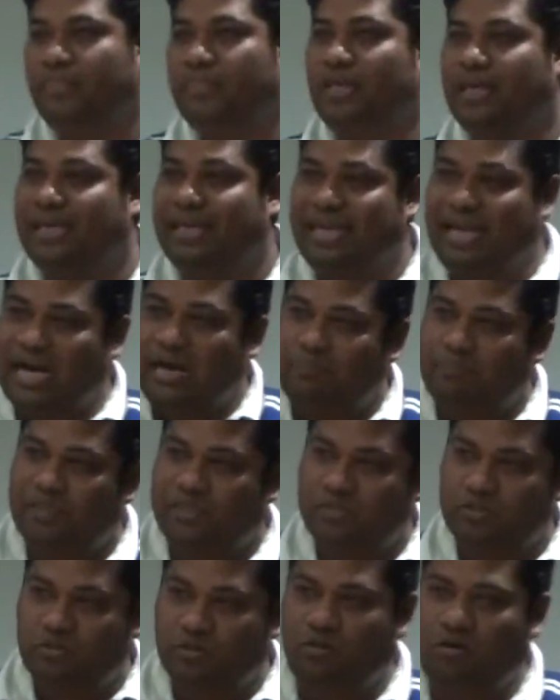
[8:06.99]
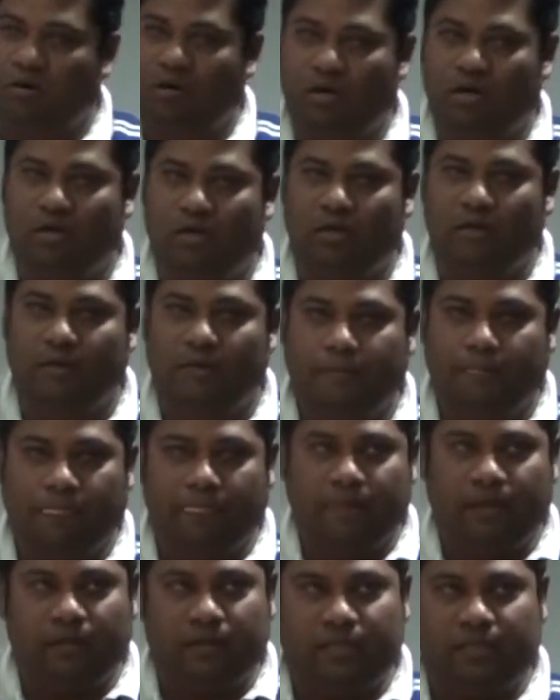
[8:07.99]
The gap is called,
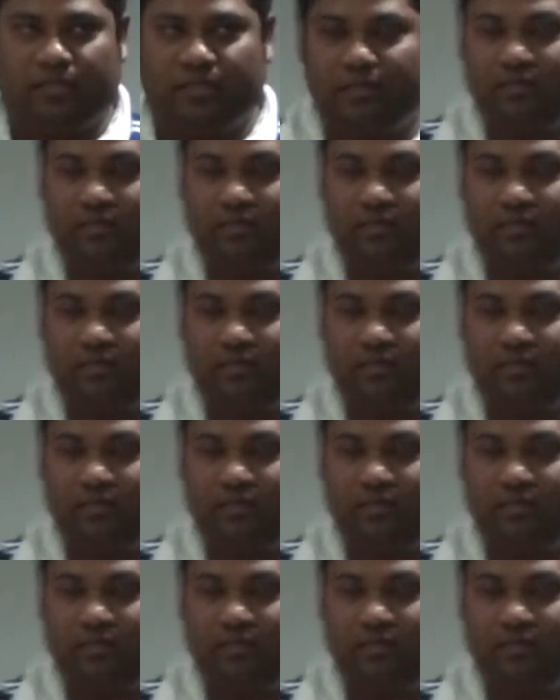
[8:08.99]
there